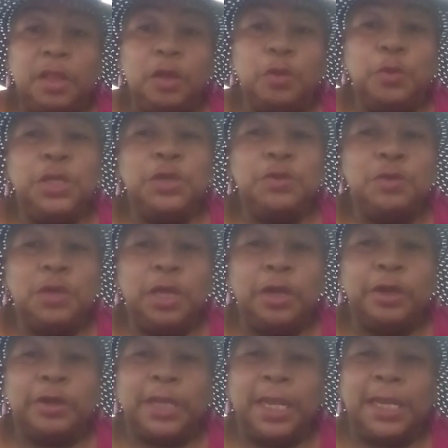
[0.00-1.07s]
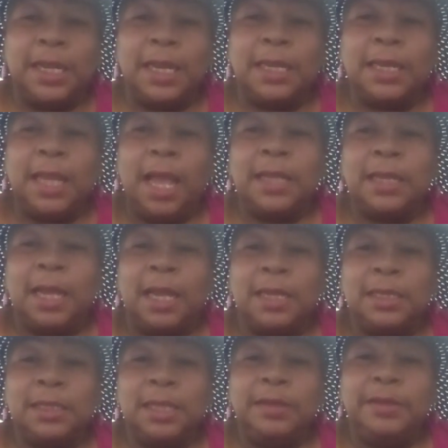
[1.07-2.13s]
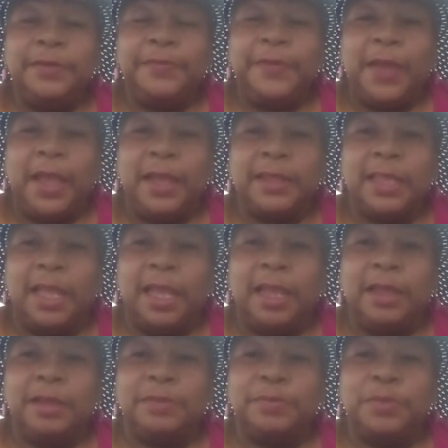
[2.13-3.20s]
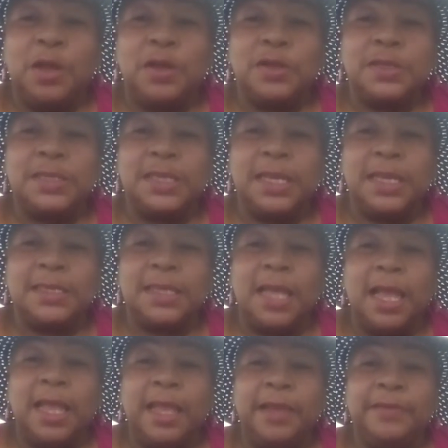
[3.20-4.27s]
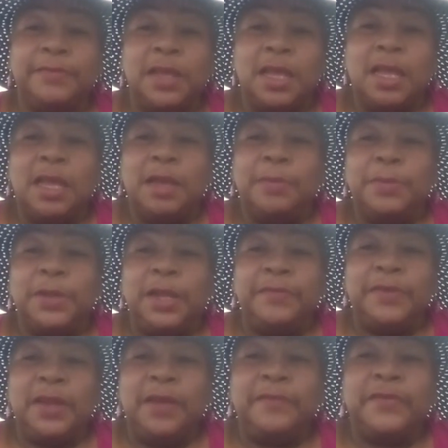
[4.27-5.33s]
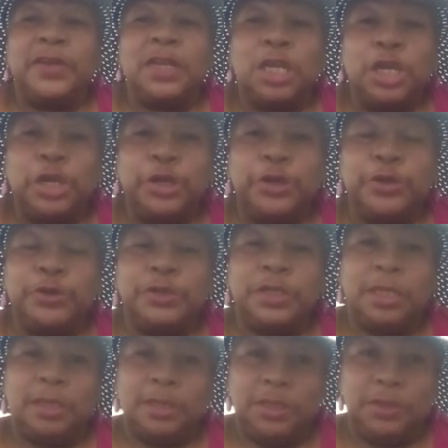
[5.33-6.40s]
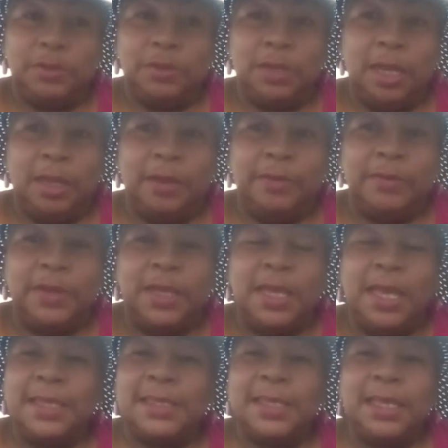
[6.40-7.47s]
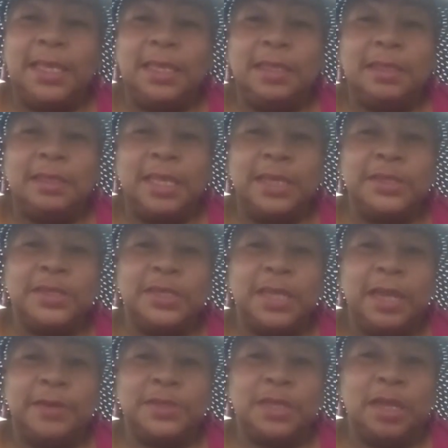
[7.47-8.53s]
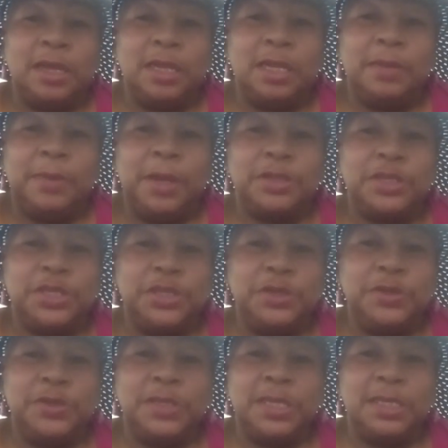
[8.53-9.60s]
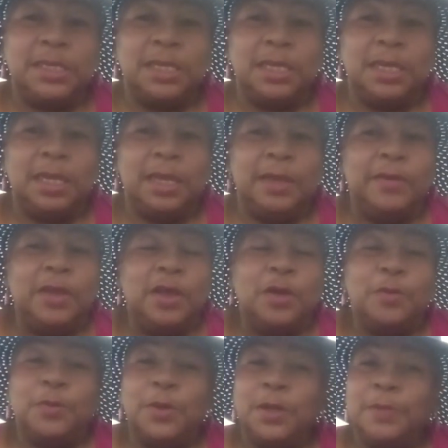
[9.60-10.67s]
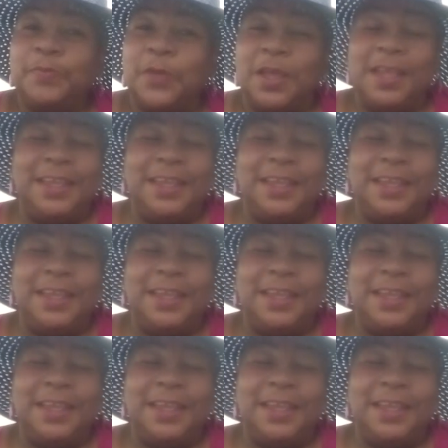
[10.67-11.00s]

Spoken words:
when you learn, and I love the fact that Paul says, but have never learned to love. And see, yesterday I was talking about choosing to love. Well,